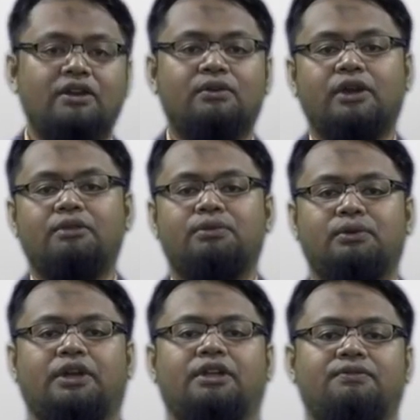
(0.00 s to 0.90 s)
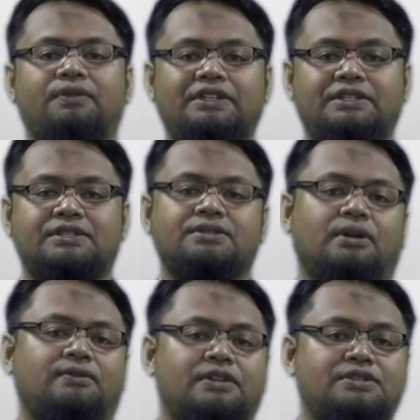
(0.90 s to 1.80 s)
the great built-in features
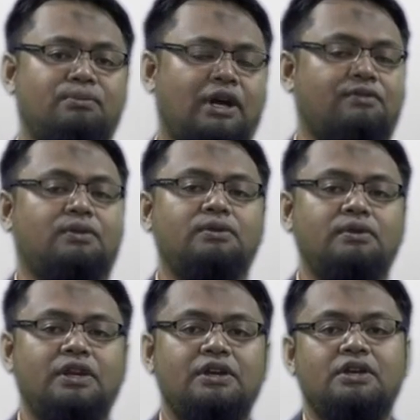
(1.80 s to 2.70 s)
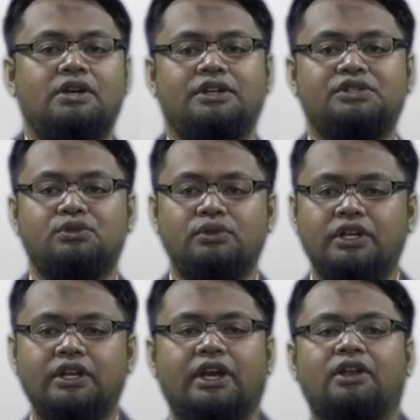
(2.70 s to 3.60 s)
of a smartphone, a
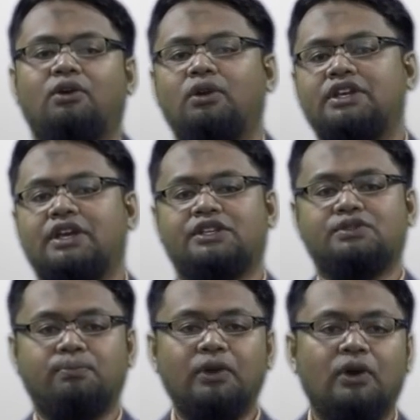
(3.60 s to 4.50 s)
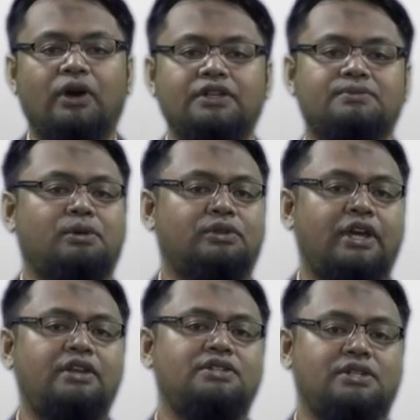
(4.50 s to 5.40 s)
student can only explore its
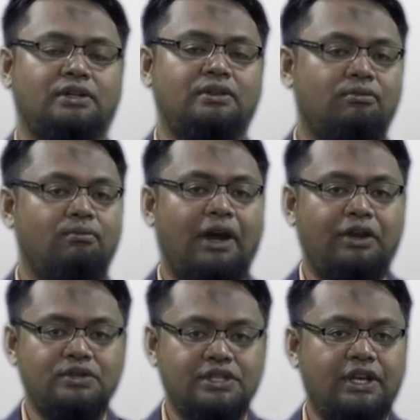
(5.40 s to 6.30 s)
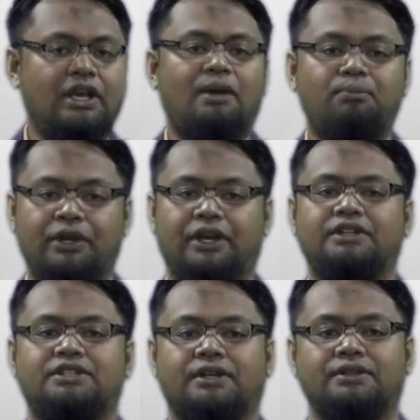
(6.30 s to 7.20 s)
potential by using
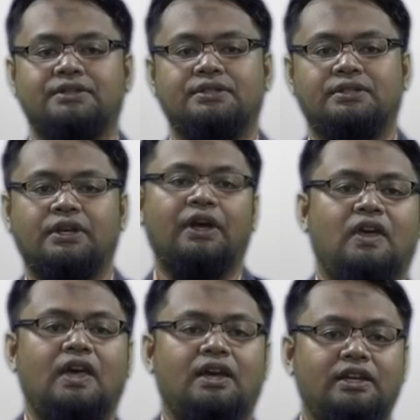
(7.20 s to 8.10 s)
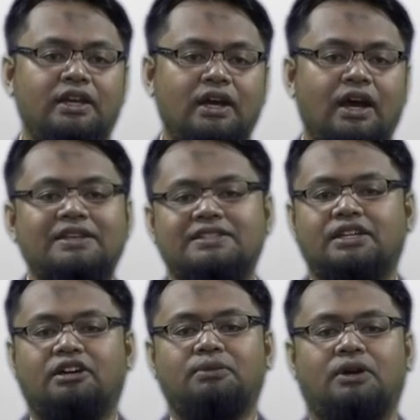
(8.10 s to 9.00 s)
applications. Here are
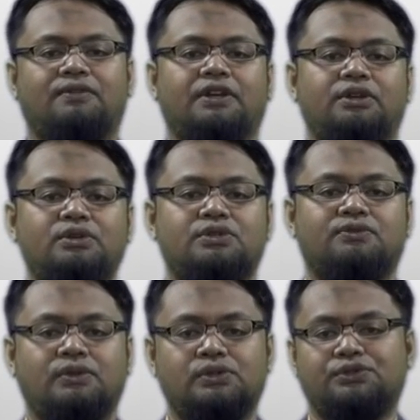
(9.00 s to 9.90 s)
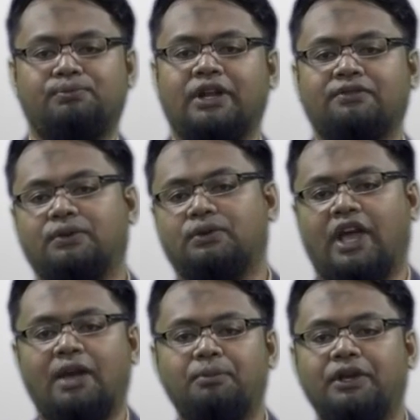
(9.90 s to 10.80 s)
some of the useful smartphone
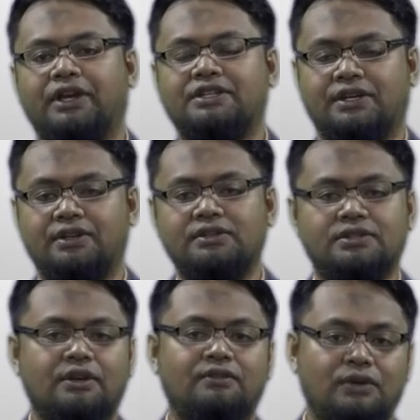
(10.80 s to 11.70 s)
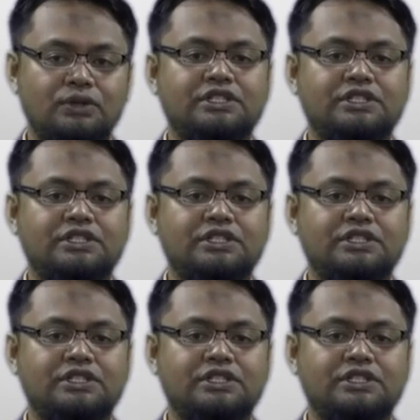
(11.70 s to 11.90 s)
applications for